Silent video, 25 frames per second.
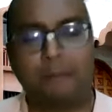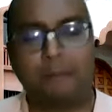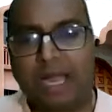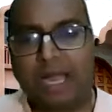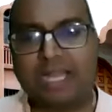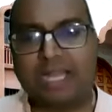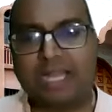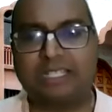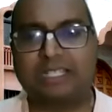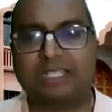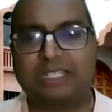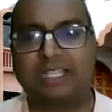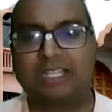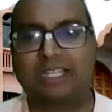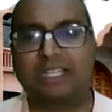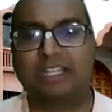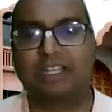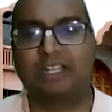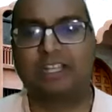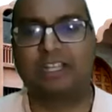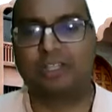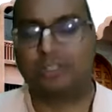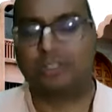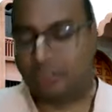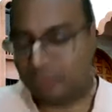But
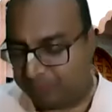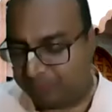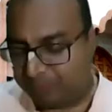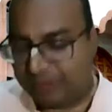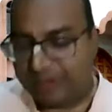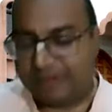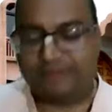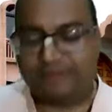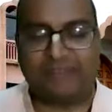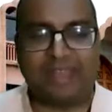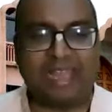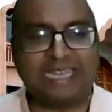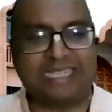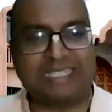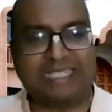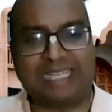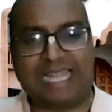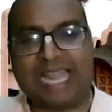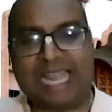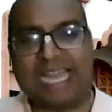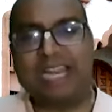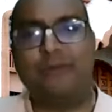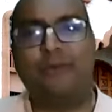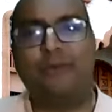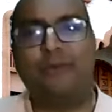to
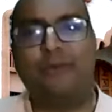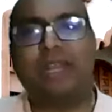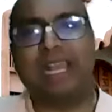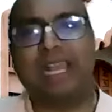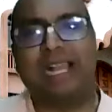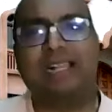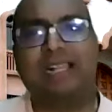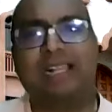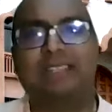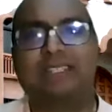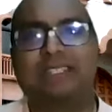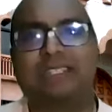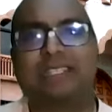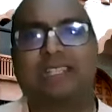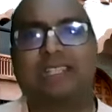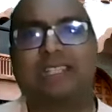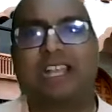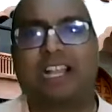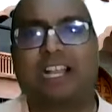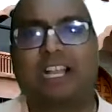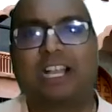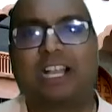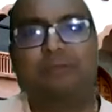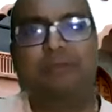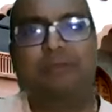prevent anyone else
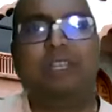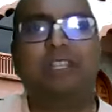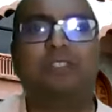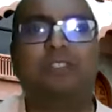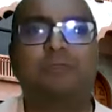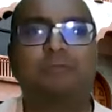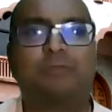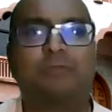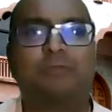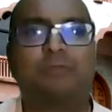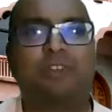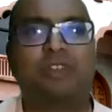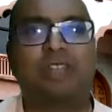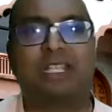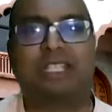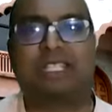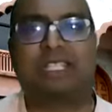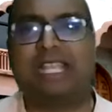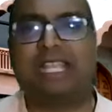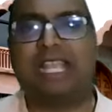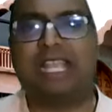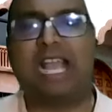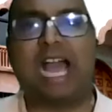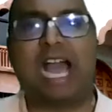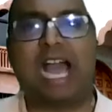coming tomorrow
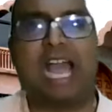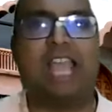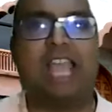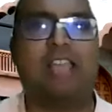and saying,